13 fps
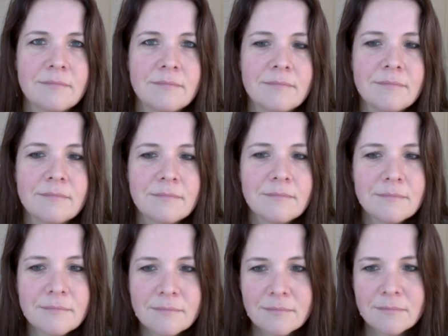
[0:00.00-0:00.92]

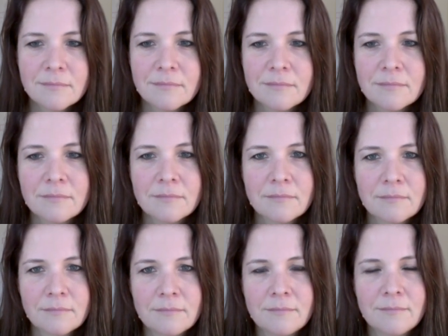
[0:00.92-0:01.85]

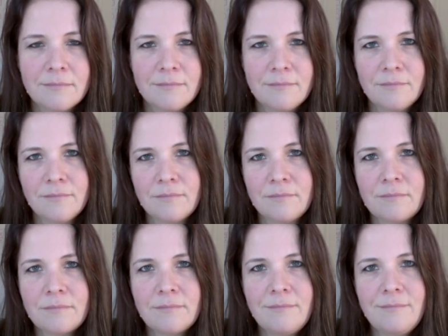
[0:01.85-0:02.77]

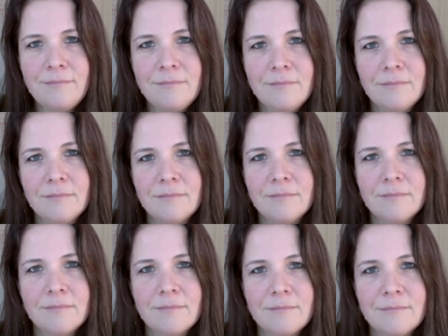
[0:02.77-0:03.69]

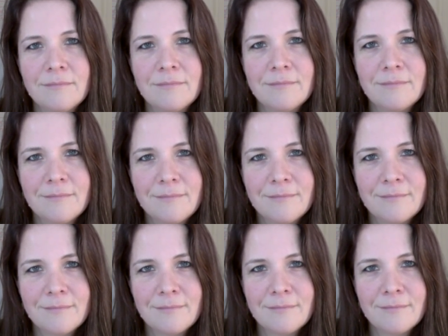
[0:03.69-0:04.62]

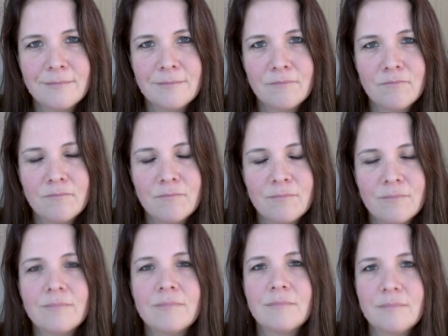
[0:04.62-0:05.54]

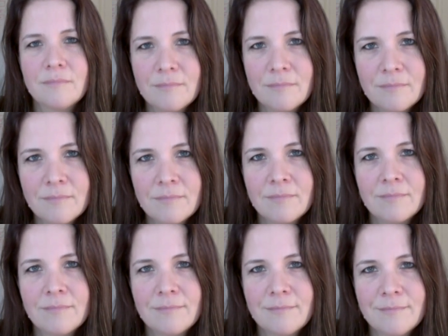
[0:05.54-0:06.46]

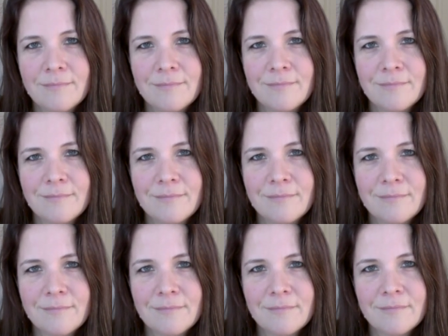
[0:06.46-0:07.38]

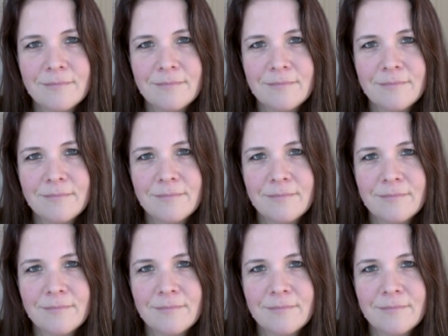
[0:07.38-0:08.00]
[no speech]